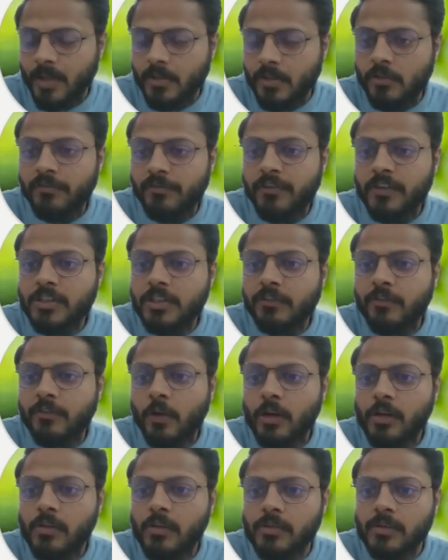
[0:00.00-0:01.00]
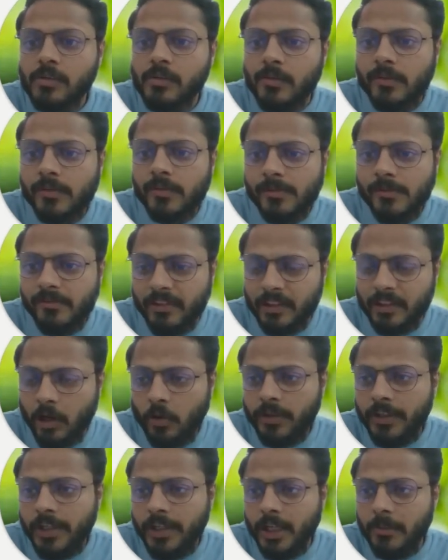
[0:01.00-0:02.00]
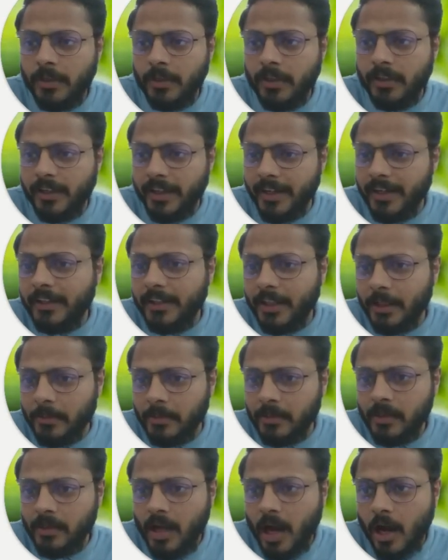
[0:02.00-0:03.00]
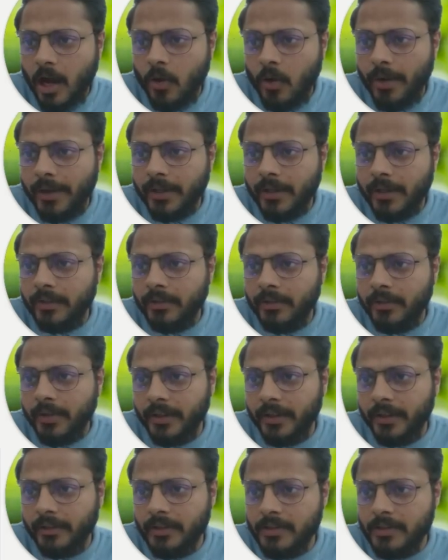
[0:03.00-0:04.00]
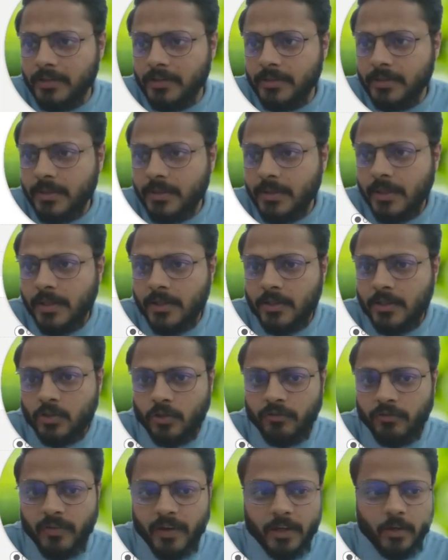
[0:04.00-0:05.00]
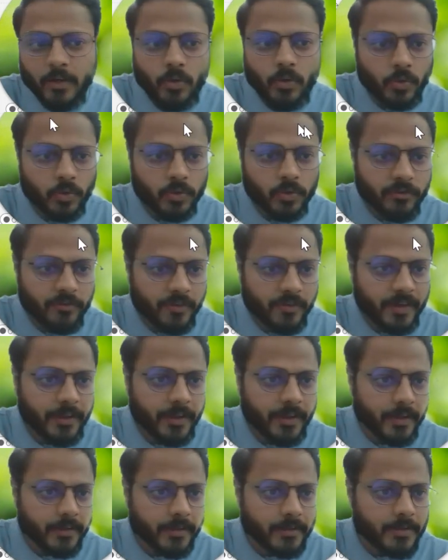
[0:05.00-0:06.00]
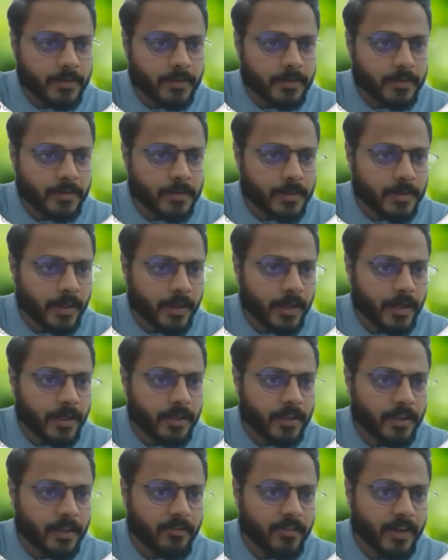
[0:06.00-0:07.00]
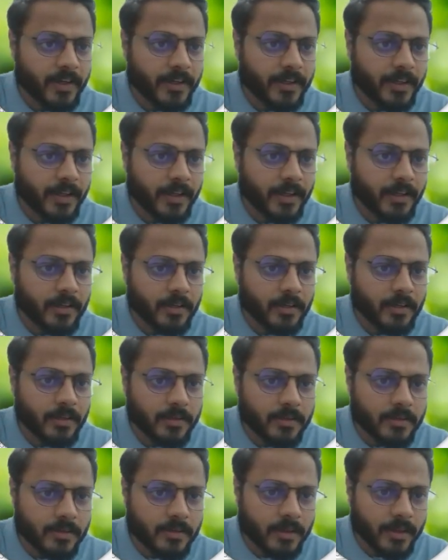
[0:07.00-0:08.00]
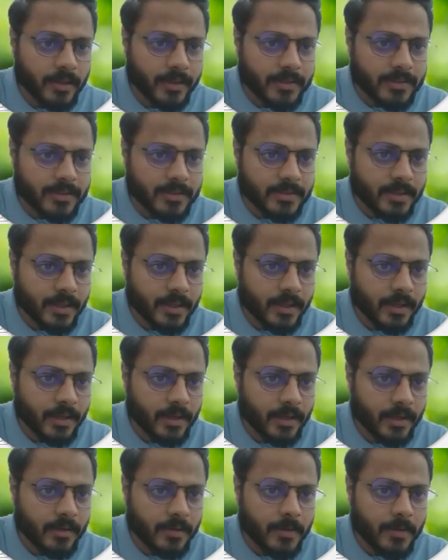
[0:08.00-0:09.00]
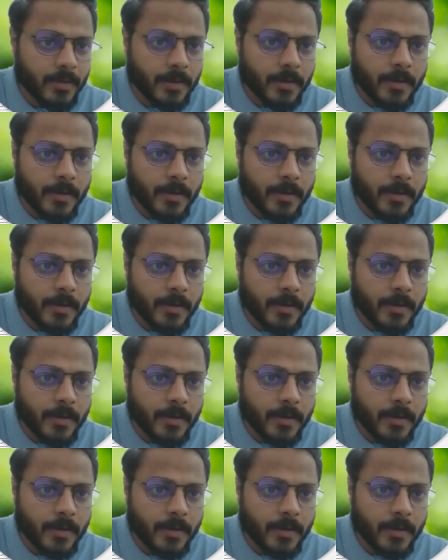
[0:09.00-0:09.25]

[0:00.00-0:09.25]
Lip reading: So first of all, without date table, how I can create this? So if I go to the front end, right? If I take, let's say,